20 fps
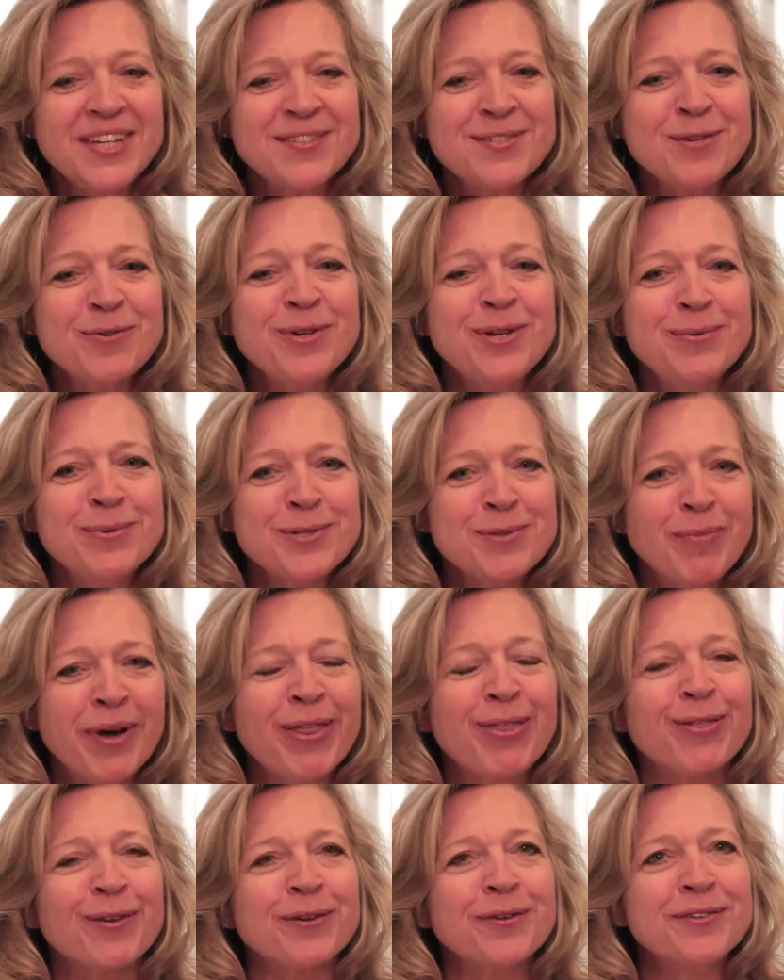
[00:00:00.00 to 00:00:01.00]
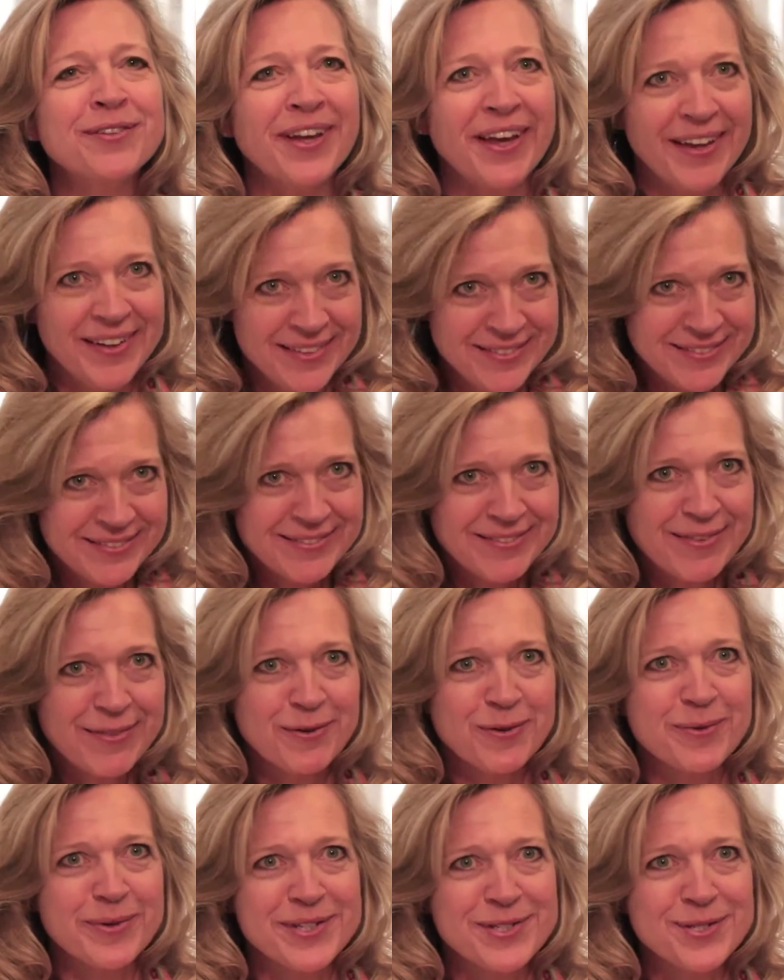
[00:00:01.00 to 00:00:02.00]
So he was my third day
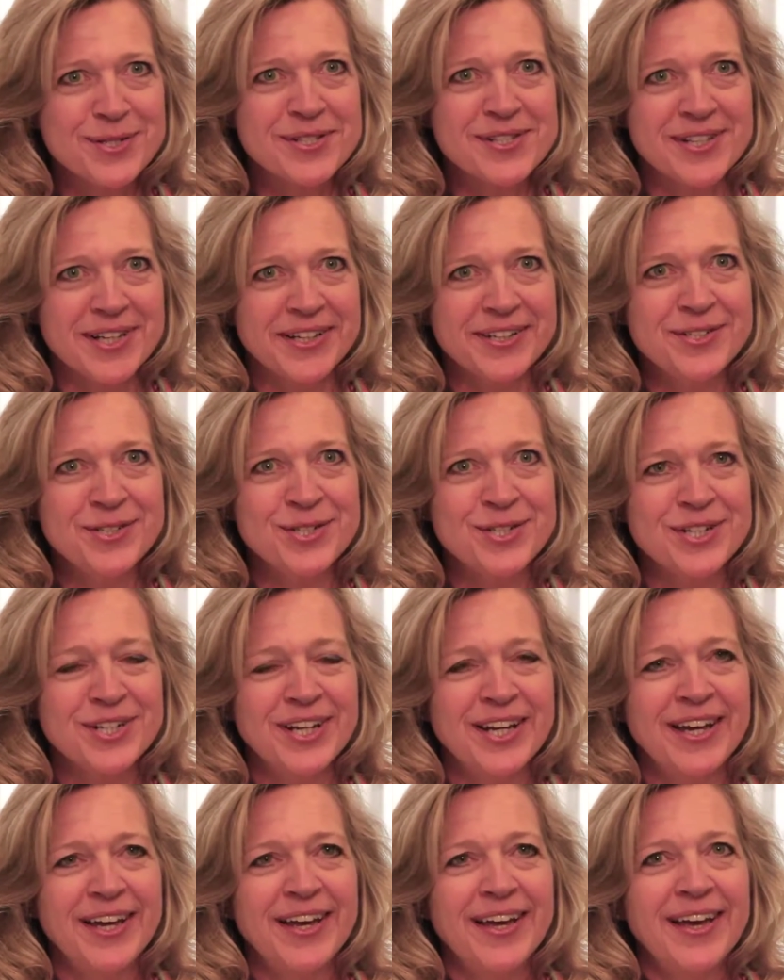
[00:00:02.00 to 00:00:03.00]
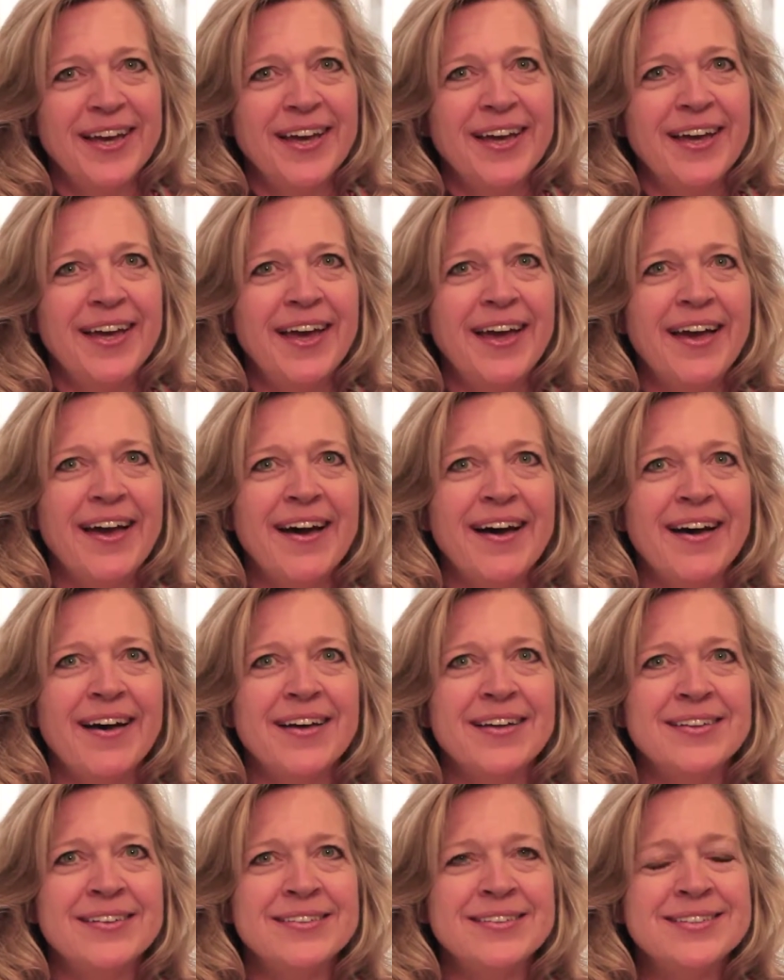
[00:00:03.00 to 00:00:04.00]
through It's Just Lunch.
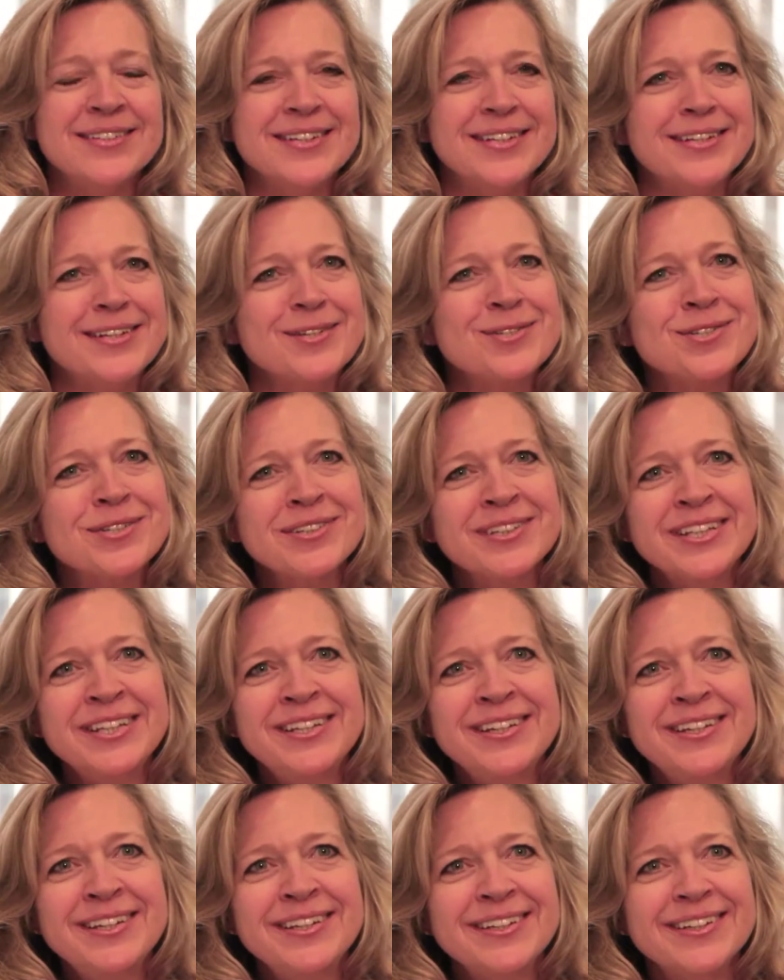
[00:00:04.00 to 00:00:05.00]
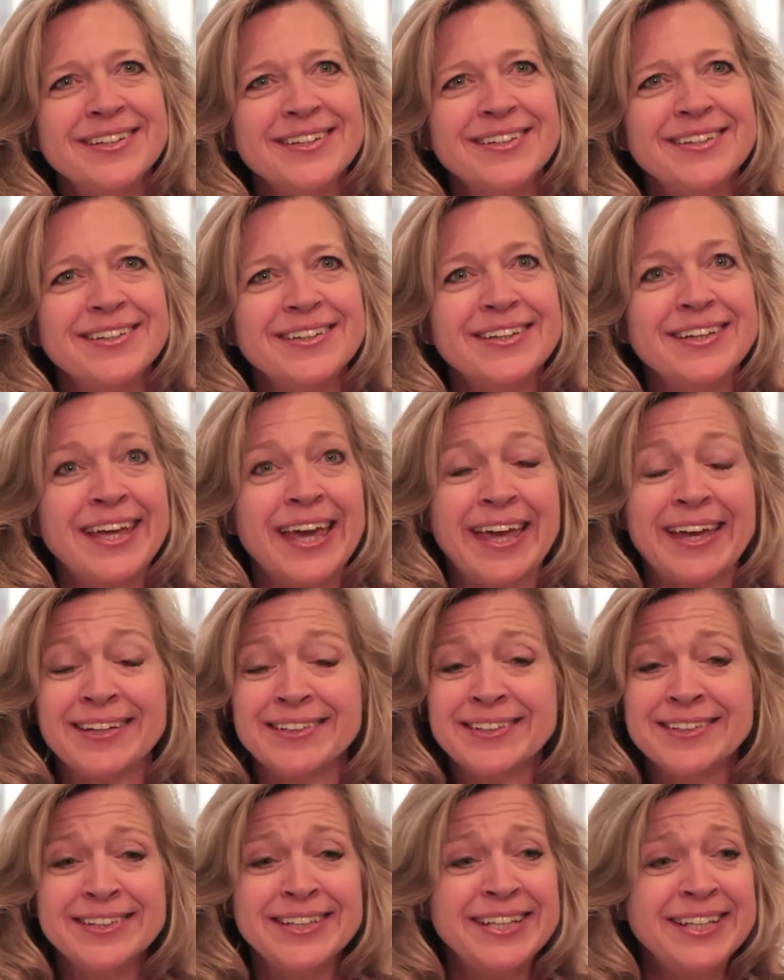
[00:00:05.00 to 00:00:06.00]
And initially,
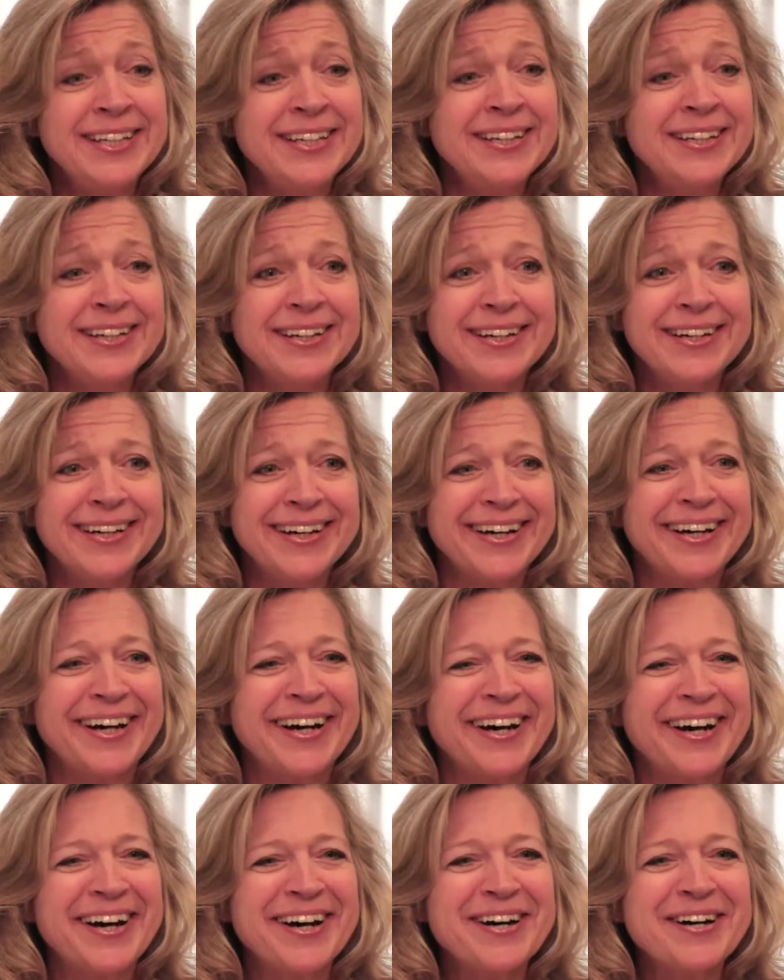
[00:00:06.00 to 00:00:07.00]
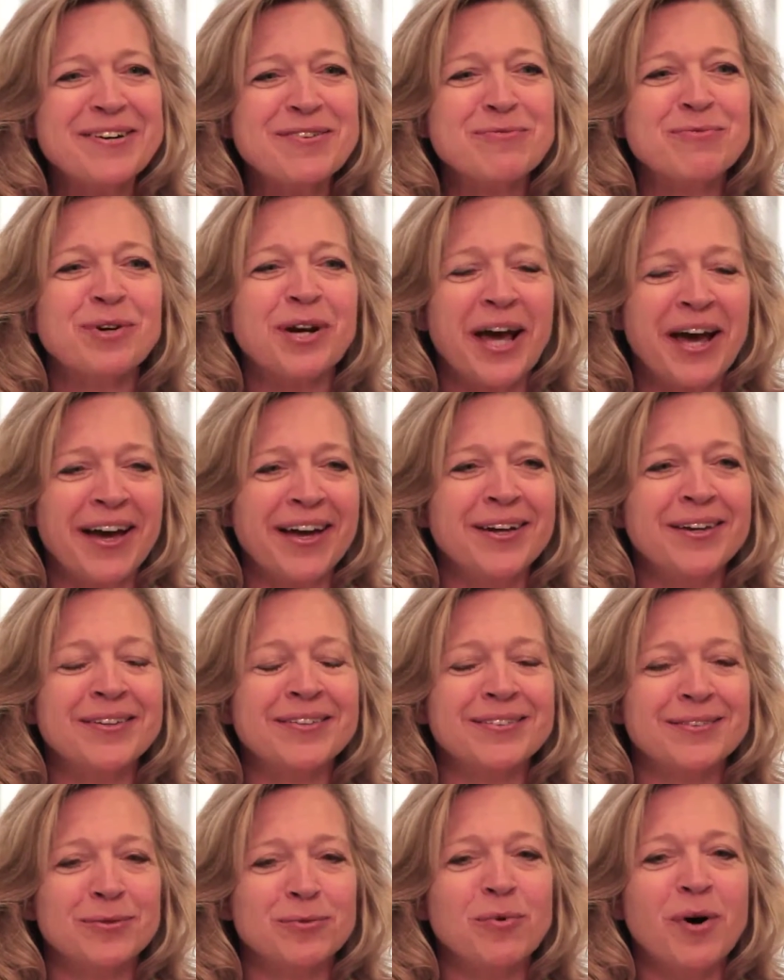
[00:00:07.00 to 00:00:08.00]
candidly, when
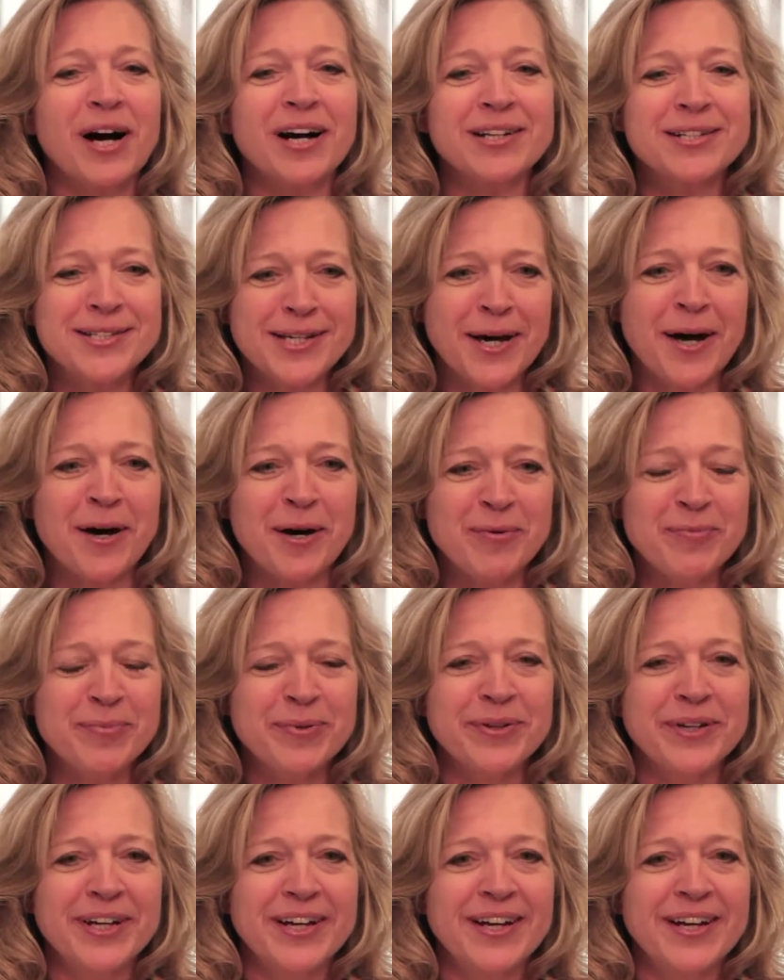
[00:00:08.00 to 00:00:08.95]
I walked up,